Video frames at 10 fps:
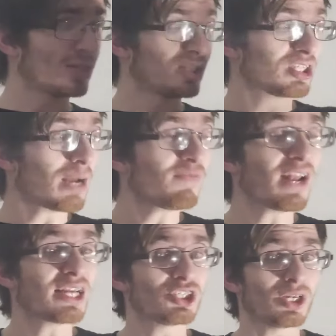Stop
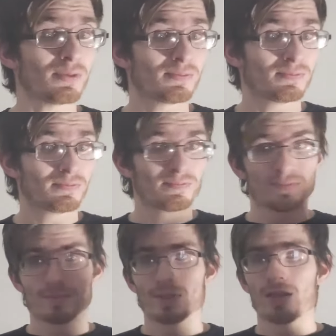flashing.
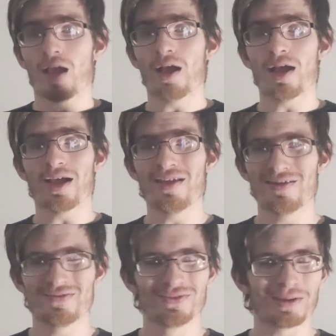I'm
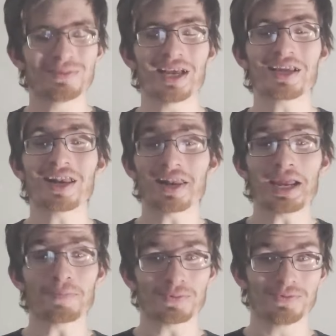telling a
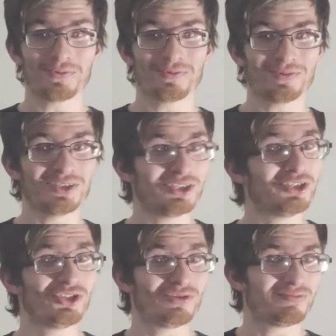lamp to
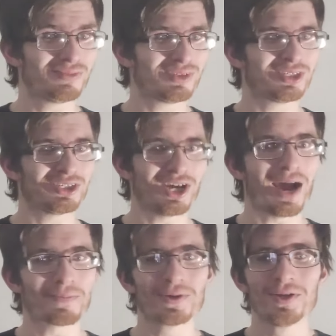
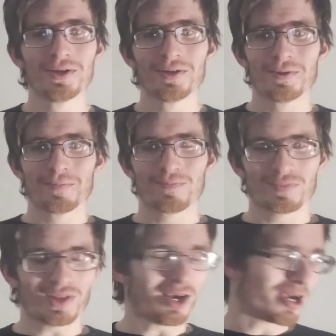stop.
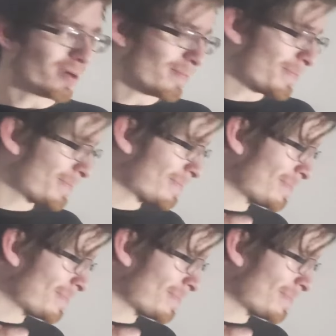But